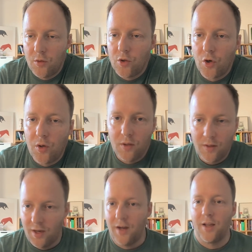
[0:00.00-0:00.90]
who joined
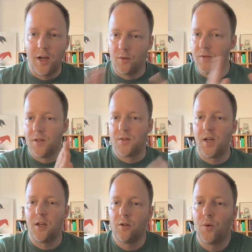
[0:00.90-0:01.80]
kind of in a
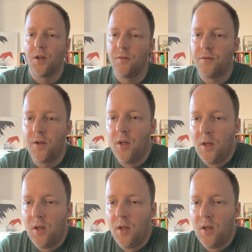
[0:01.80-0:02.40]
second wave.